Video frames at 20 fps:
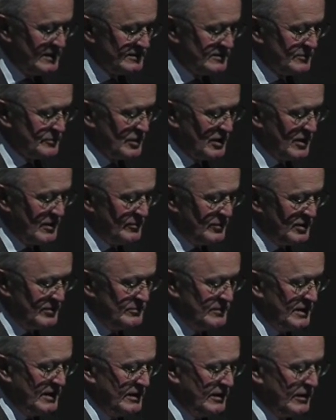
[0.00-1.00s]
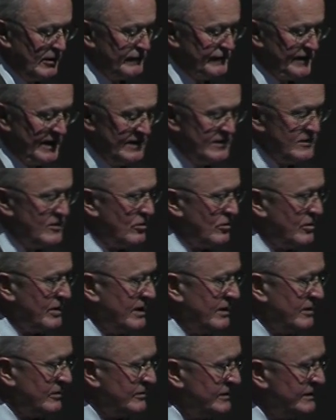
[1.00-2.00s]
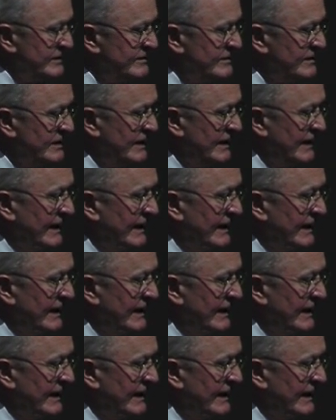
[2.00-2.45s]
the problem of incoherent